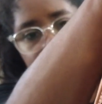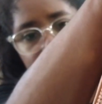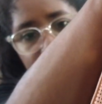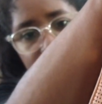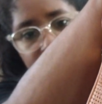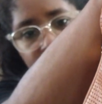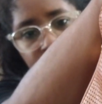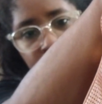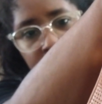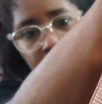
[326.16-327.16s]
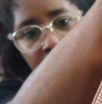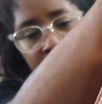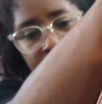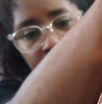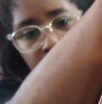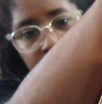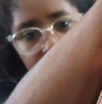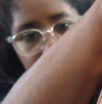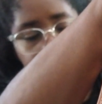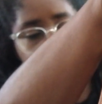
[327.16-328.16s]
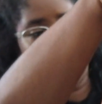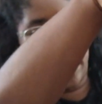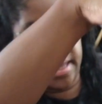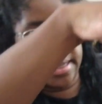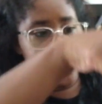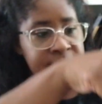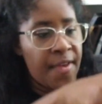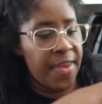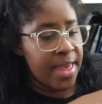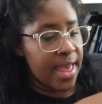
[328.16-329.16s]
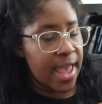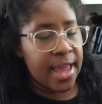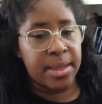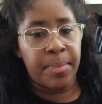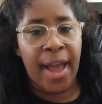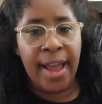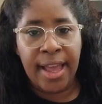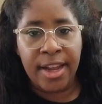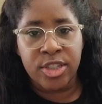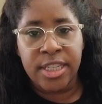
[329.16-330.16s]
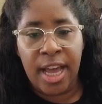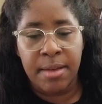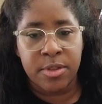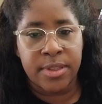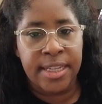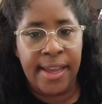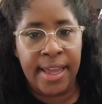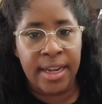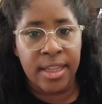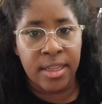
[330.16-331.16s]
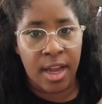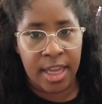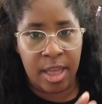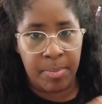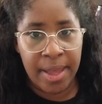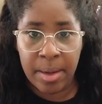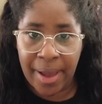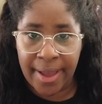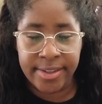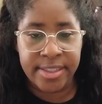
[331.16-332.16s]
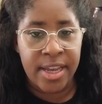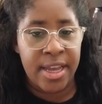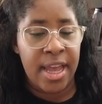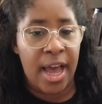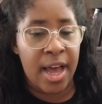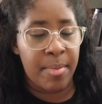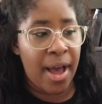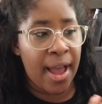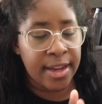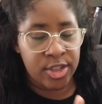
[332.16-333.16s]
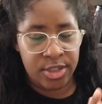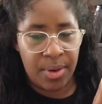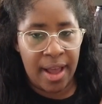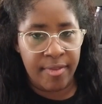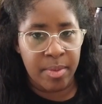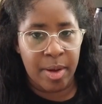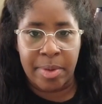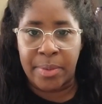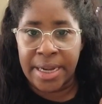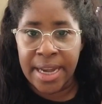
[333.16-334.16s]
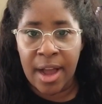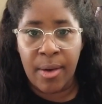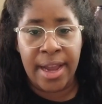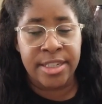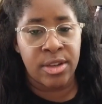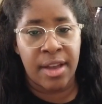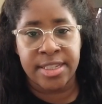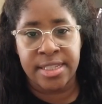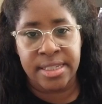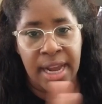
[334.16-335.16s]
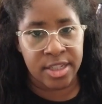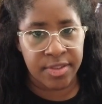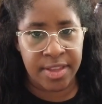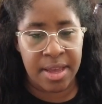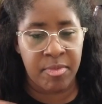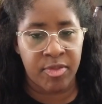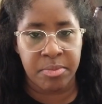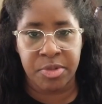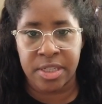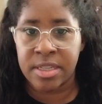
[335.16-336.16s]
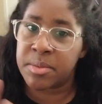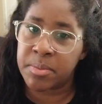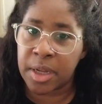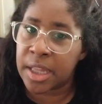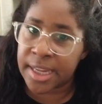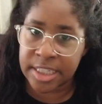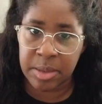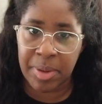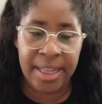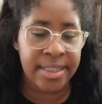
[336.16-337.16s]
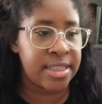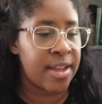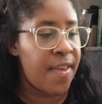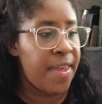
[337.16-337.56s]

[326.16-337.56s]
in the front pocket where you can put pins, and the bag actually comes with 10 locking pin bags. I actually don't have them on me right now. I do have a stash of them from just collecting pins.